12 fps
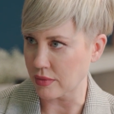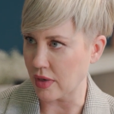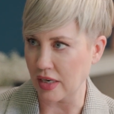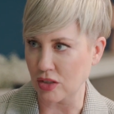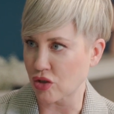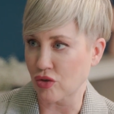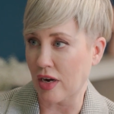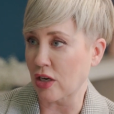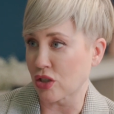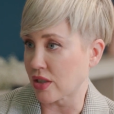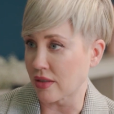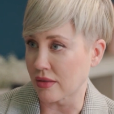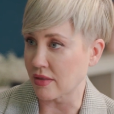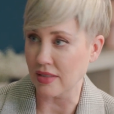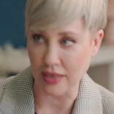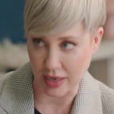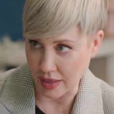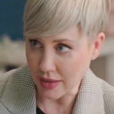an extraction
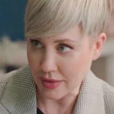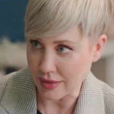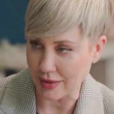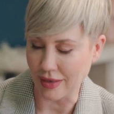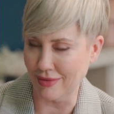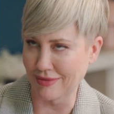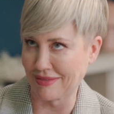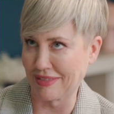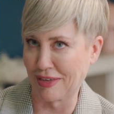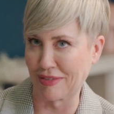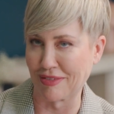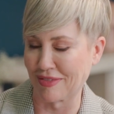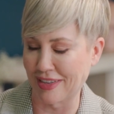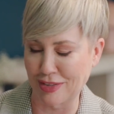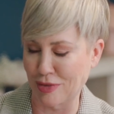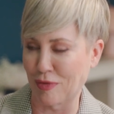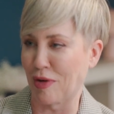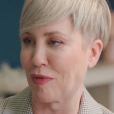site. I don't know if that's
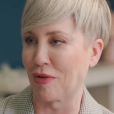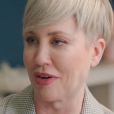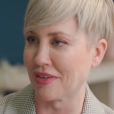the right word.